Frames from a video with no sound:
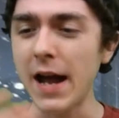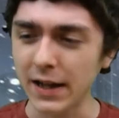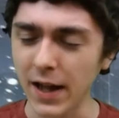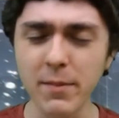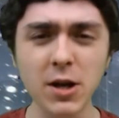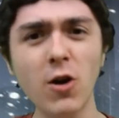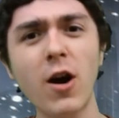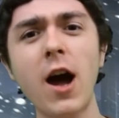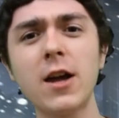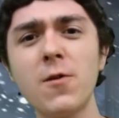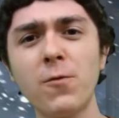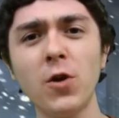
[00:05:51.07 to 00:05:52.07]
and let me know
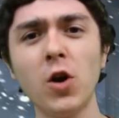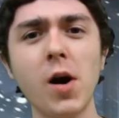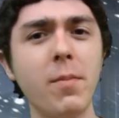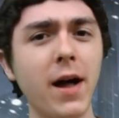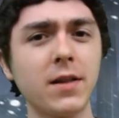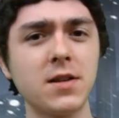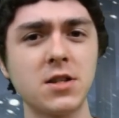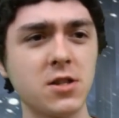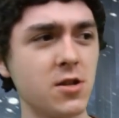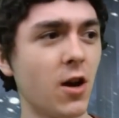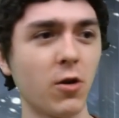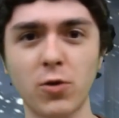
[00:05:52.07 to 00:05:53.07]
how you feel about
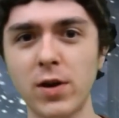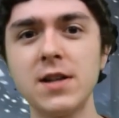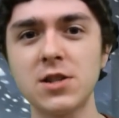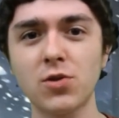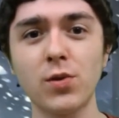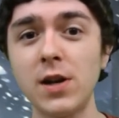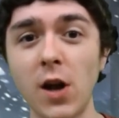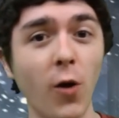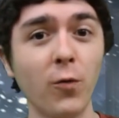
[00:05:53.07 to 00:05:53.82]
this, you know, green screen.